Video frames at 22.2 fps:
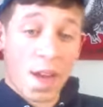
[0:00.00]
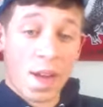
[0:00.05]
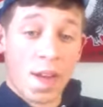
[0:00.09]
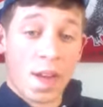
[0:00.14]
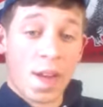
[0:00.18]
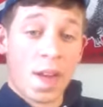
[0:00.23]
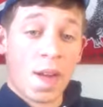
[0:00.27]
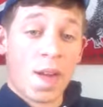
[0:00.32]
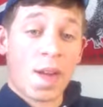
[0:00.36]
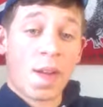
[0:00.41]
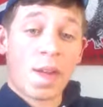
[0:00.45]
and
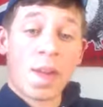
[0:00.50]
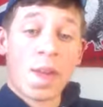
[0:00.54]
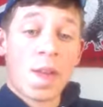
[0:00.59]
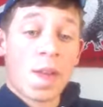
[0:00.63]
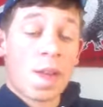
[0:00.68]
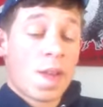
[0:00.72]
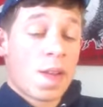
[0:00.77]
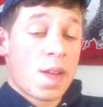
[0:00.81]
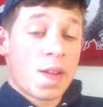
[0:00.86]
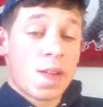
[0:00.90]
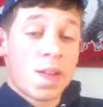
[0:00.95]

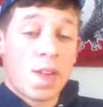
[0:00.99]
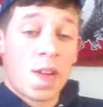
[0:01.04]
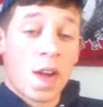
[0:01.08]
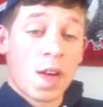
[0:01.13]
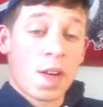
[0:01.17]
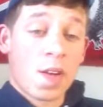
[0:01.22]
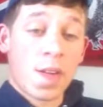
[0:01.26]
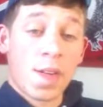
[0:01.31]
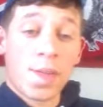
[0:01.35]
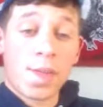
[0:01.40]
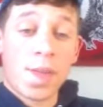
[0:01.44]

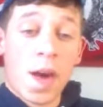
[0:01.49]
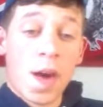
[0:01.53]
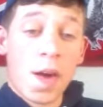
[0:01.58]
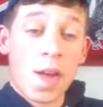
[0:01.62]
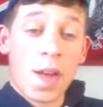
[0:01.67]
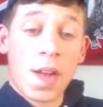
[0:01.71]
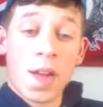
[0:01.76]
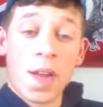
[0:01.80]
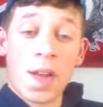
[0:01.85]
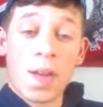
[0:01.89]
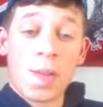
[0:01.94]
y'all can go
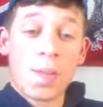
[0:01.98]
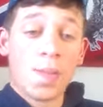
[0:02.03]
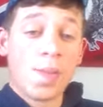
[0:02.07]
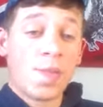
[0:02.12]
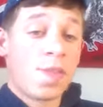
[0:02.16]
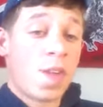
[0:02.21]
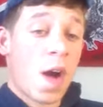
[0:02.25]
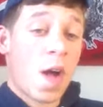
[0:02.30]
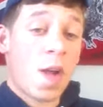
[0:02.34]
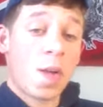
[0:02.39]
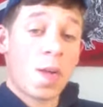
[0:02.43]
follow him.
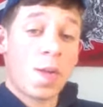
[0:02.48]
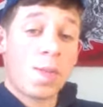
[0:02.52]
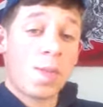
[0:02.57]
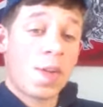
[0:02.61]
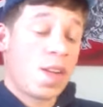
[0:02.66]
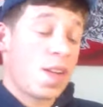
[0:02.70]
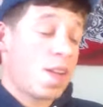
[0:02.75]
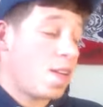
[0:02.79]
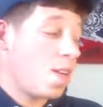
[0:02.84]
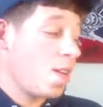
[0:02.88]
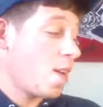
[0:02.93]
Follow
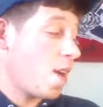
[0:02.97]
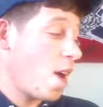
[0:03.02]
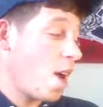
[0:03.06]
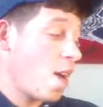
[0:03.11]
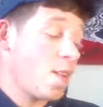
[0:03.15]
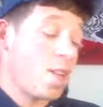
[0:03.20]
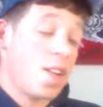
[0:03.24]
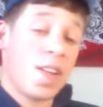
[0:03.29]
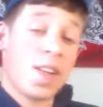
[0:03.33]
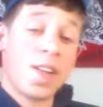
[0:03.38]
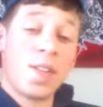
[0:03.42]
me.
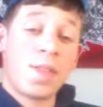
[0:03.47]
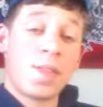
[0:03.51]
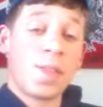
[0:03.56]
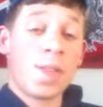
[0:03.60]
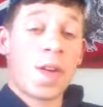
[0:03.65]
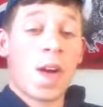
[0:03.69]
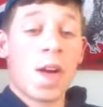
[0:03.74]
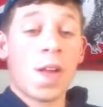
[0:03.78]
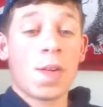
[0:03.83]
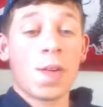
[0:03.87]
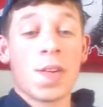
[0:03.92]
I need
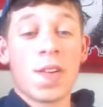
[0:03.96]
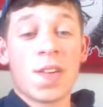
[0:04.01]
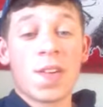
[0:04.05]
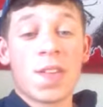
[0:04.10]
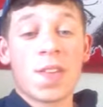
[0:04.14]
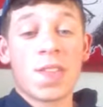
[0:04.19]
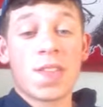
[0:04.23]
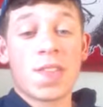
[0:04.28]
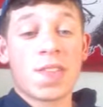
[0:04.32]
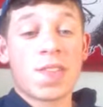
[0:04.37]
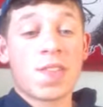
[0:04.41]

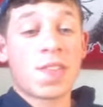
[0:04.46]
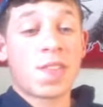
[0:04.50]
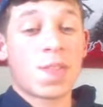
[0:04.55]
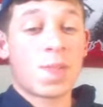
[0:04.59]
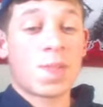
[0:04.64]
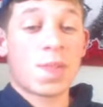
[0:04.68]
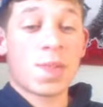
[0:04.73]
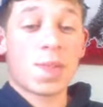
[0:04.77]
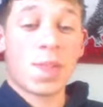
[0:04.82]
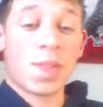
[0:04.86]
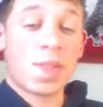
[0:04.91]
followers.
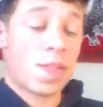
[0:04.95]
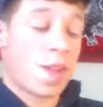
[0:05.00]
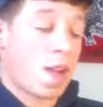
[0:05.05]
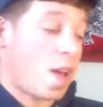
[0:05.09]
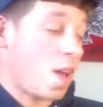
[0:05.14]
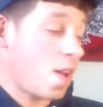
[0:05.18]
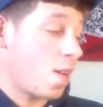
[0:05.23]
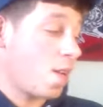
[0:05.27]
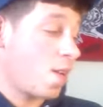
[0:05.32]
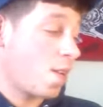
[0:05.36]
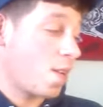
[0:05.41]

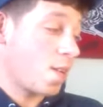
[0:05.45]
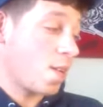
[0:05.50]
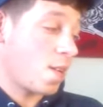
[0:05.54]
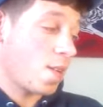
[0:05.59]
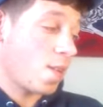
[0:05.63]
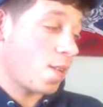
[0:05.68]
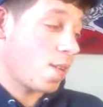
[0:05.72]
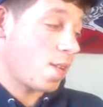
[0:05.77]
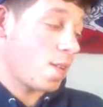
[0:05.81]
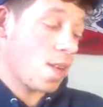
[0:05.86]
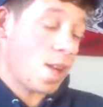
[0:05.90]
Like,
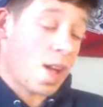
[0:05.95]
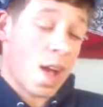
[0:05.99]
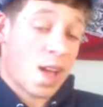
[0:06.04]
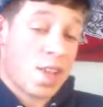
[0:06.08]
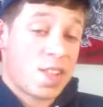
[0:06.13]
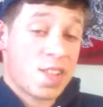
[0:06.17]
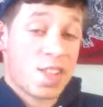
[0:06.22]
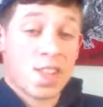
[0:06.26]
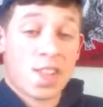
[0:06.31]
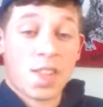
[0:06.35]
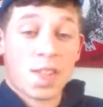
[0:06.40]

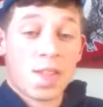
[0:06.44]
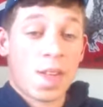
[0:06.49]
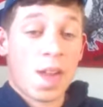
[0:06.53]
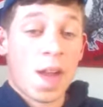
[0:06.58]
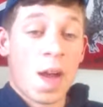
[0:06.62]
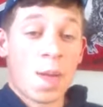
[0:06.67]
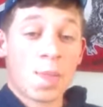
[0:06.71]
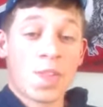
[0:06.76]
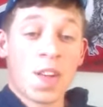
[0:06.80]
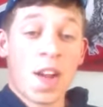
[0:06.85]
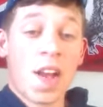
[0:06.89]

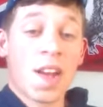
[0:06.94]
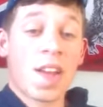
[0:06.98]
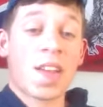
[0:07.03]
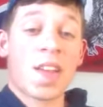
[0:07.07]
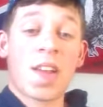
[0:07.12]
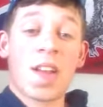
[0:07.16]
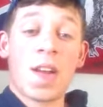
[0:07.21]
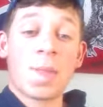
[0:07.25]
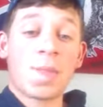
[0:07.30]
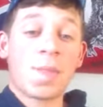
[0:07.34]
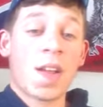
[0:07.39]
I'm trying to
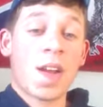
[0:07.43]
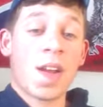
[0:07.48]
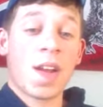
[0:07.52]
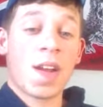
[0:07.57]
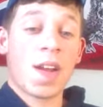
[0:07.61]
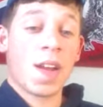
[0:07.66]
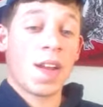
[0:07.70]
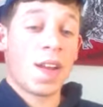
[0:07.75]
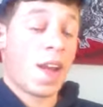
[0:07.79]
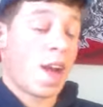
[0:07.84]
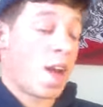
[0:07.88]
get up
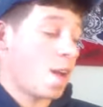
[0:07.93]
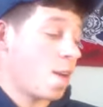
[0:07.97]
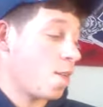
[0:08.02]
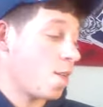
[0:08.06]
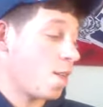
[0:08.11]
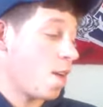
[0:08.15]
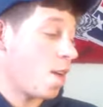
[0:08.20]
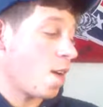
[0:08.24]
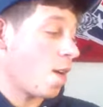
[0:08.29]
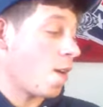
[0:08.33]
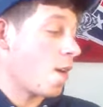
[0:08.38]
there, and I
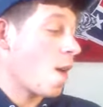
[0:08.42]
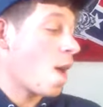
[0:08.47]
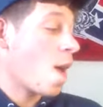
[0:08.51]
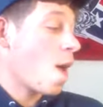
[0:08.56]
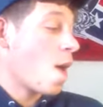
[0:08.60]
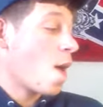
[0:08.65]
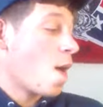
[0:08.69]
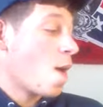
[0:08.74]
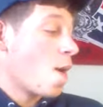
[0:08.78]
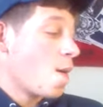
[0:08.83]
don't know.